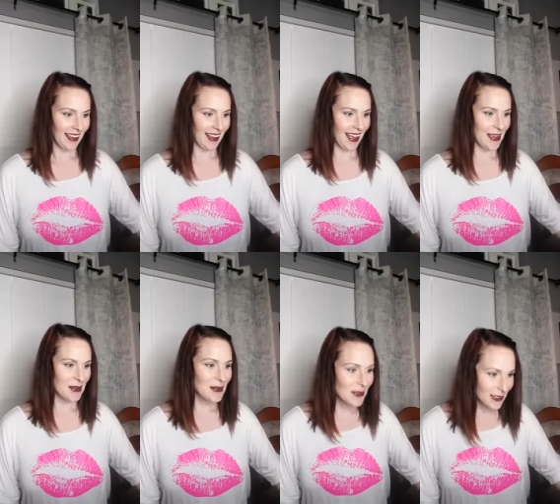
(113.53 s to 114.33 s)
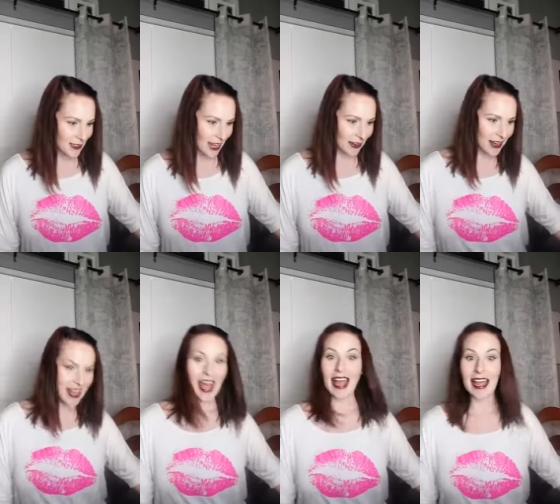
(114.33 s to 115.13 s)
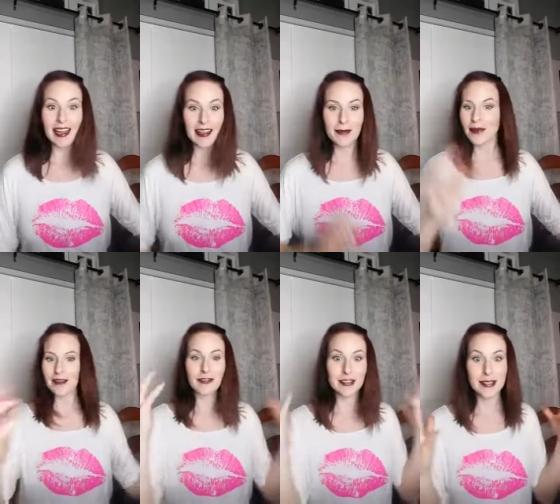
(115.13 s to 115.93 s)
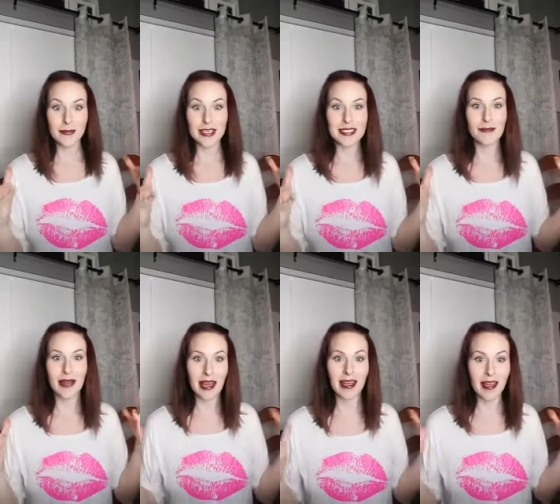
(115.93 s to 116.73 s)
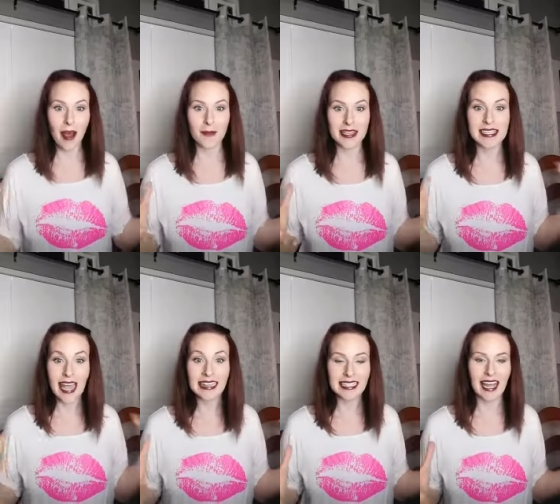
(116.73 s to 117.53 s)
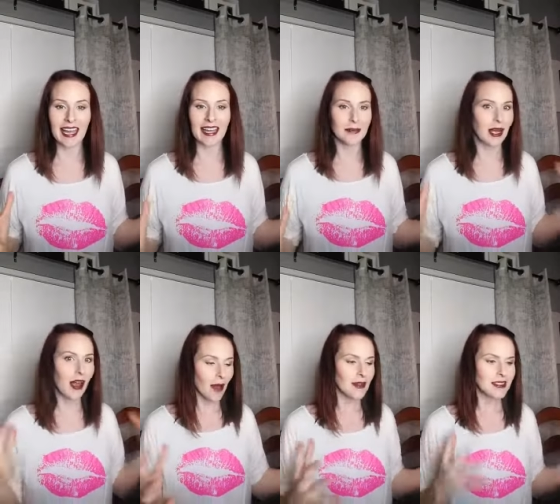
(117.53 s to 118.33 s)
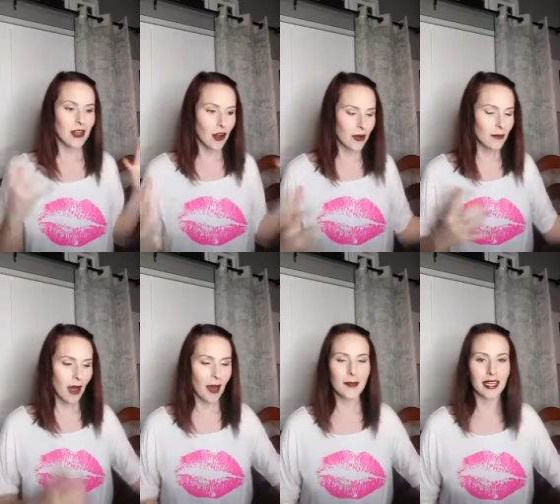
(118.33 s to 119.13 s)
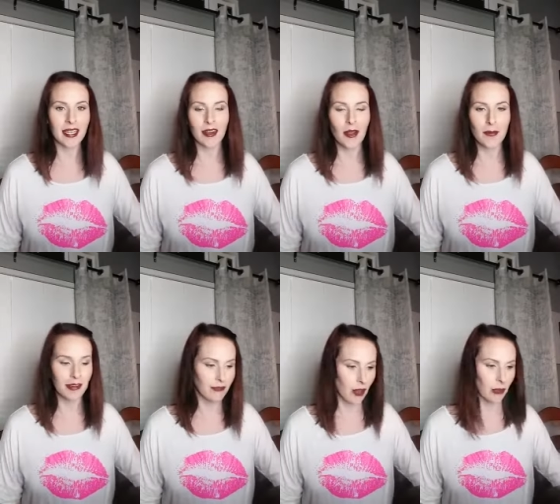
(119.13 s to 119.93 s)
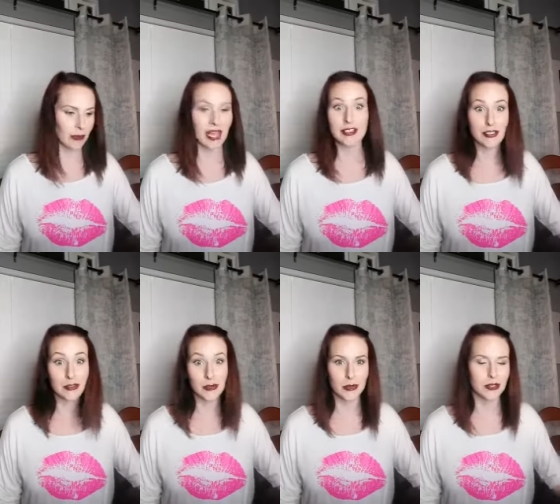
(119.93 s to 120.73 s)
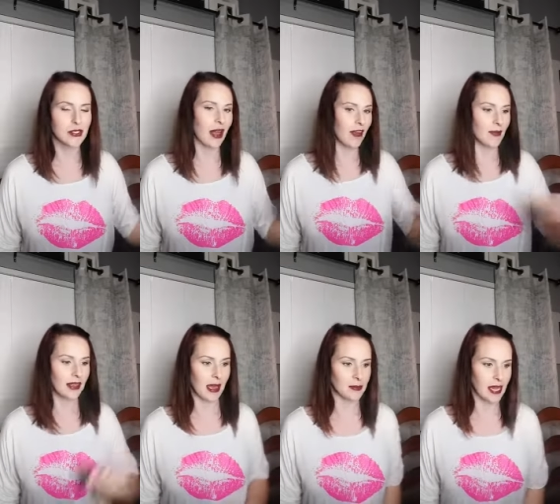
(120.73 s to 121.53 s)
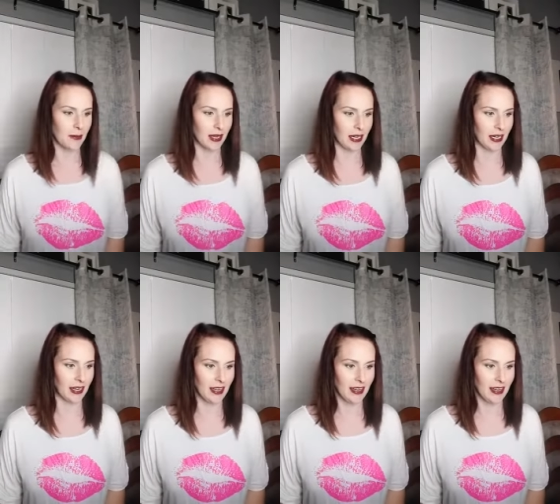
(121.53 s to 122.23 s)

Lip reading: And Carrie, for some reason, my comments, hey Lynette, my comments aren't popping in on my phone as usual. So I have my laptop here